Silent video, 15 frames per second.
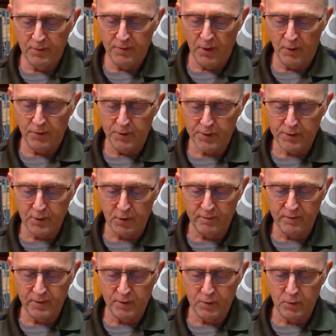though the
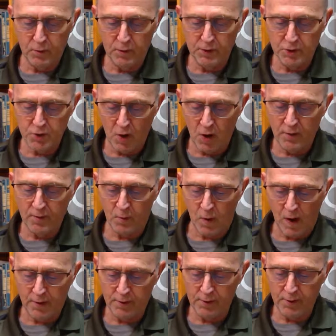servants who had drawn the
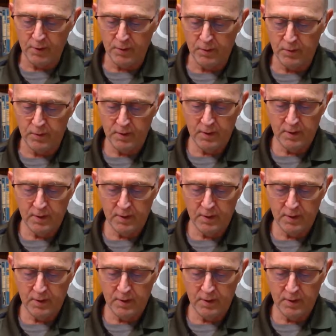water knew.